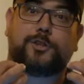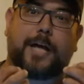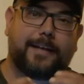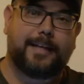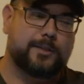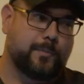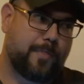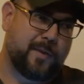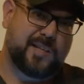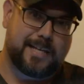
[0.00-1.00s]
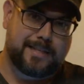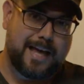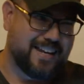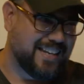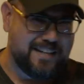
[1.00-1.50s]
chat gets when things like
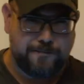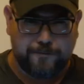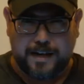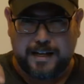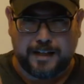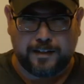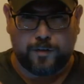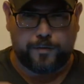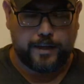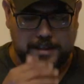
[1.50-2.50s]
that and infighting and little things